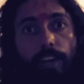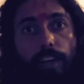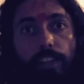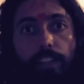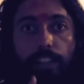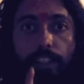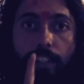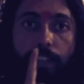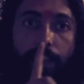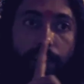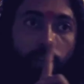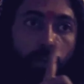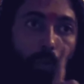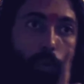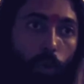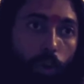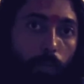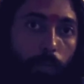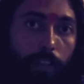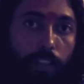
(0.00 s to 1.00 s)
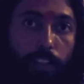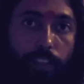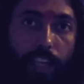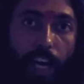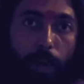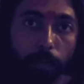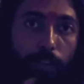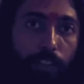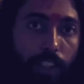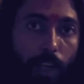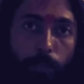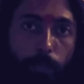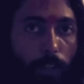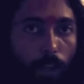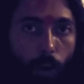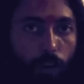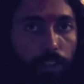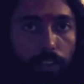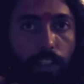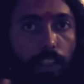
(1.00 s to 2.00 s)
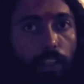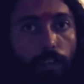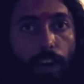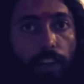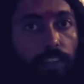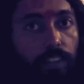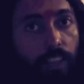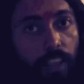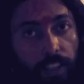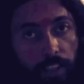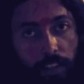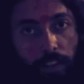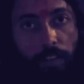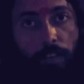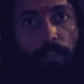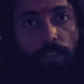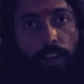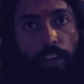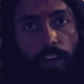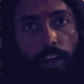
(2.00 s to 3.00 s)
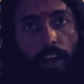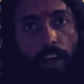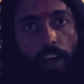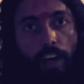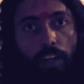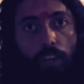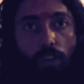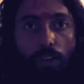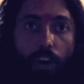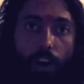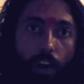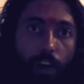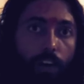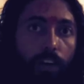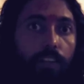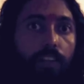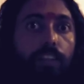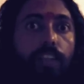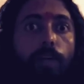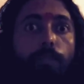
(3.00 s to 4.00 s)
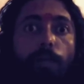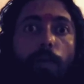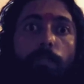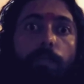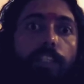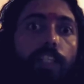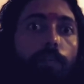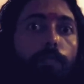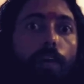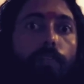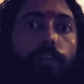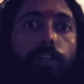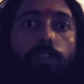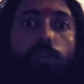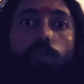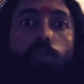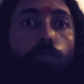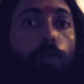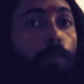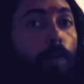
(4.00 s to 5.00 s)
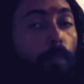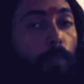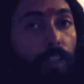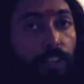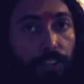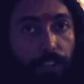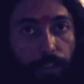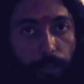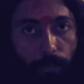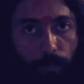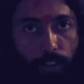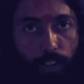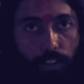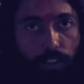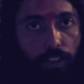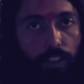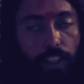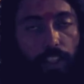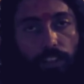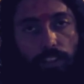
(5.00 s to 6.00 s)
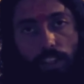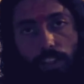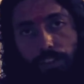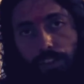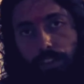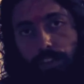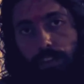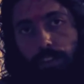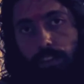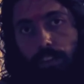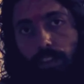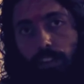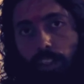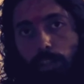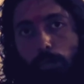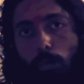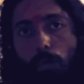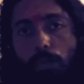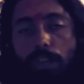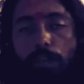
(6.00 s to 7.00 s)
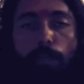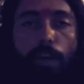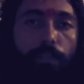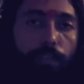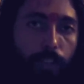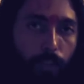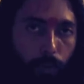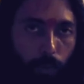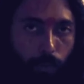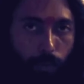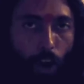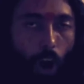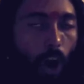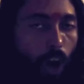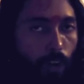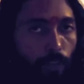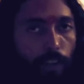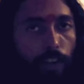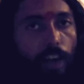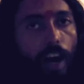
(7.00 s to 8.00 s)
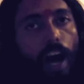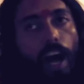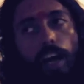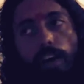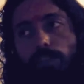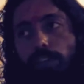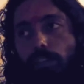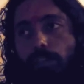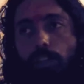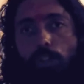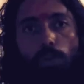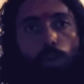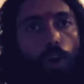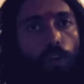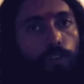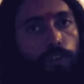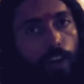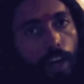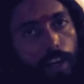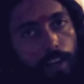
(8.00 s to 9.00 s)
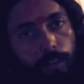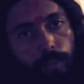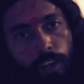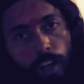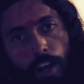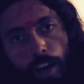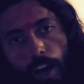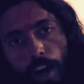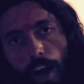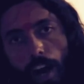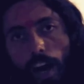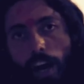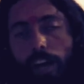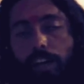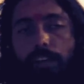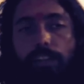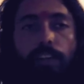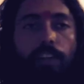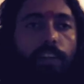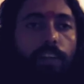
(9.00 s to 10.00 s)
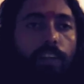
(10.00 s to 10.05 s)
neither told me the time stamp because there was none, nor they permitted my video to be published. They just removed my video. However, I have the video offline, and